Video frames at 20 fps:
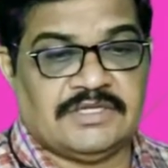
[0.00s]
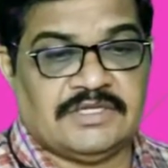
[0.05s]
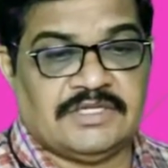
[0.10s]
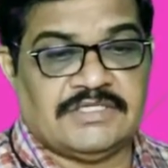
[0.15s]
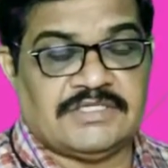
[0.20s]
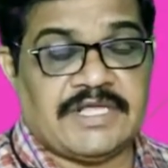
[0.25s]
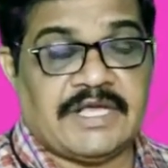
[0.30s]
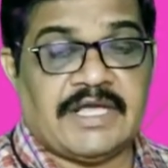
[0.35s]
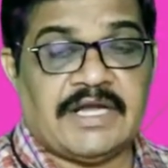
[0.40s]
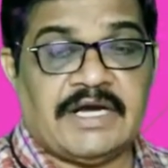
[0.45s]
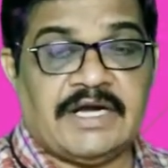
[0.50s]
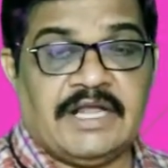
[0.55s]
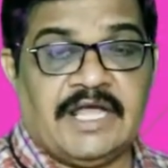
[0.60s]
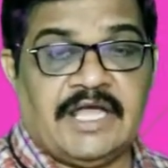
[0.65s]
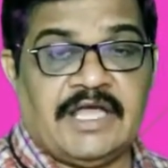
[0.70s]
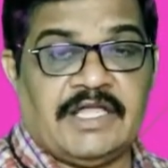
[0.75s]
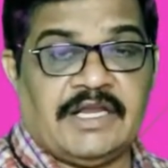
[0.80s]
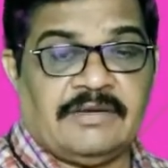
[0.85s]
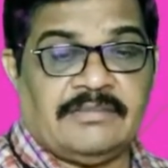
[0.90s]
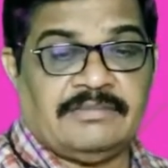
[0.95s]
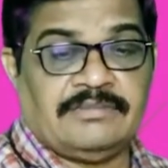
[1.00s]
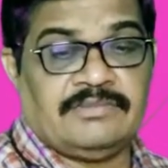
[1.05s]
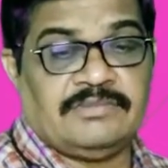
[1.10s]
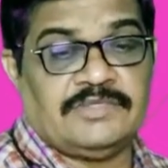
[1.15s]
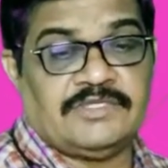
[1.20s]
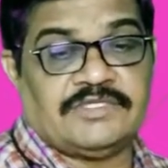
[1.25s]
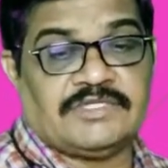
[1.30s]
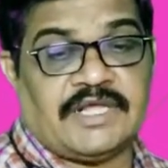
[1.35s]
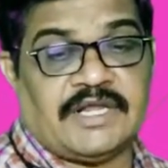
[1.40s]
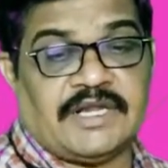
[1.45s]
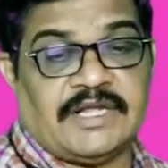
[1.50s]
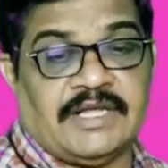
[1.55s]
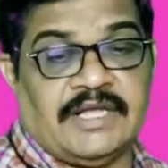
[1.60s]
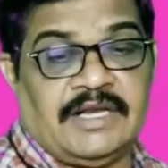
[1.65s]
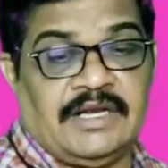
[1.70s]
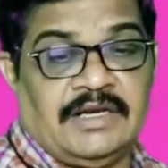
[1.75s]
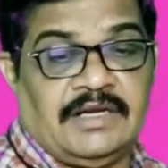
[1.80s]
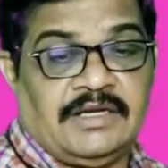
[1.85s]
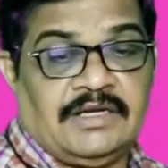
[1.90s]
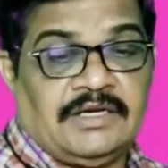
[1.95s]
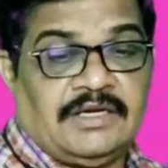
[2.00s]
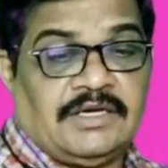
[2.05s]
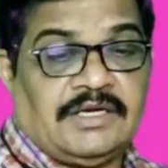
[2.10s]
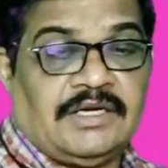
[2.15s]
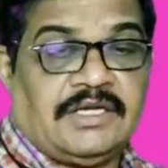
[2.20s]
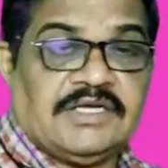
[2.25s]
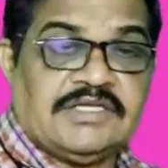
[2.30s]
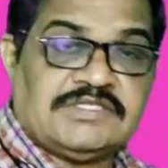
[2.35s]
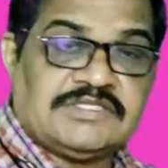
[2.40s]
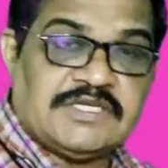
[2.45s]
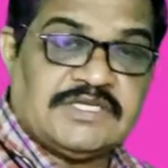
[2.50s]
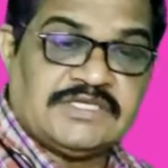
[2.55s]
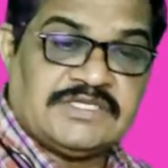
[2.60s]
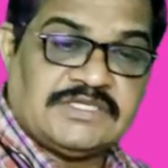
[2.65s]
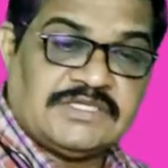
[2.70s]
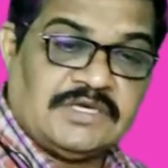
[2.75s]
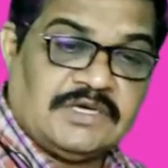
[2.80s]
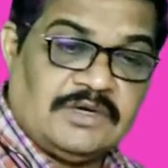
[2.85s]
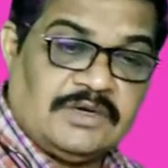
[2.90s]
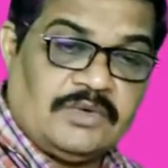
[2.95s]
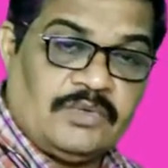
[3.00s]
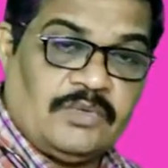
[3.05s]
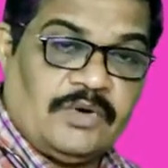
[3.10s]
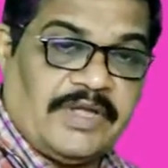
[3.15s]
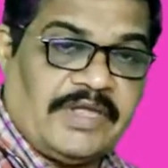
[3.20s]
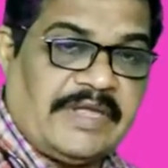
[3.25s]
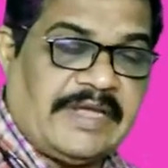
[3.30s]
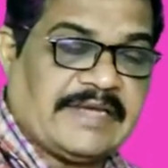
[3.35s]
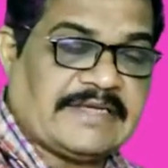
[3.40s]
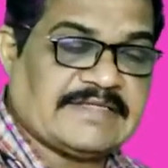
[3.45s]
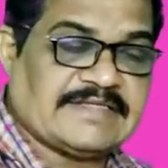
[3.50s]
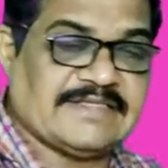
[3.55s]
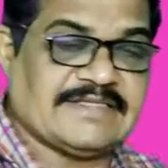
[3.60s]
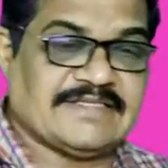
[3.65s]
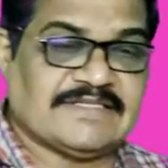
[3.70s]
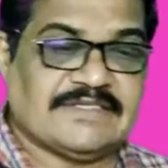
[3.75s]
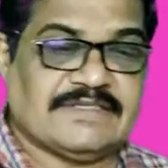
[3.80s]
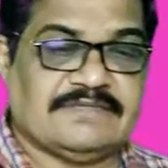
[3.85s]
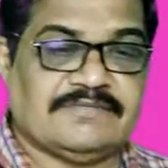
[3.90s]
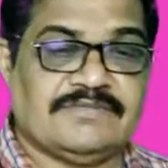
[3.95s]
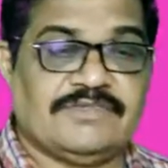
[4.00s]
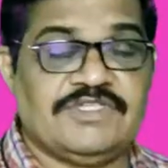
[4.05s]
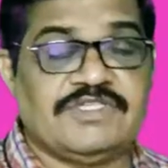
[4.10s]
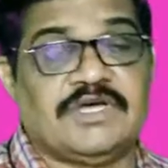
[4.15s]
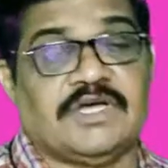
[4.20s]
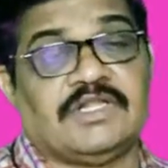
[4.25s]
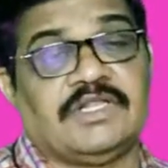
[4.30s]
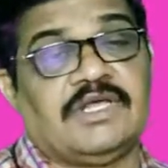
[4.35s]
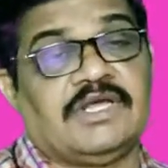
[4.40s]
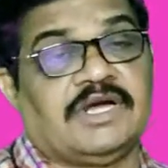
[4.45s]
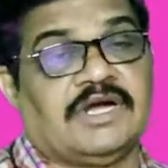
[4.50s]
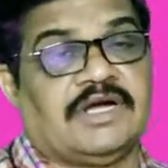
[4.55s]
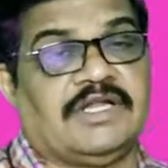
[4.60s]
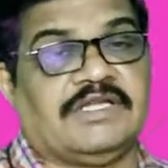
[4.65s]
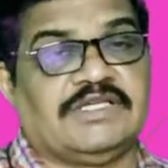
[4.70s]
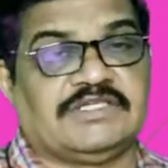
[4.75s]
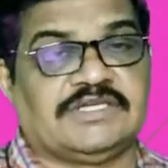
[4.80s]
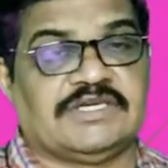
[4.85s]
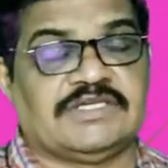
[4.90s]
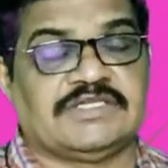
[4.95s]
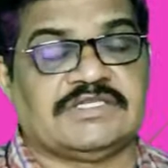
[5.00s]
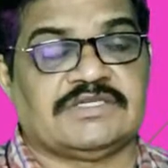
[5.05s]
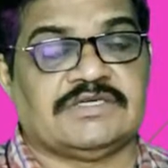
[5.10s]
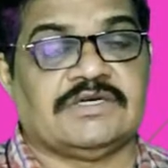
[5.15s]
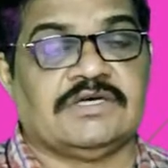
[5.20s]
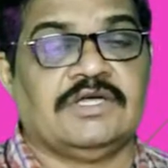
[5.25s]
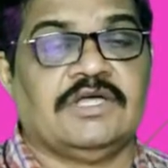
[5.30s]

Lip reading: The second diagram, the circle touches y-axis. These are the conditions.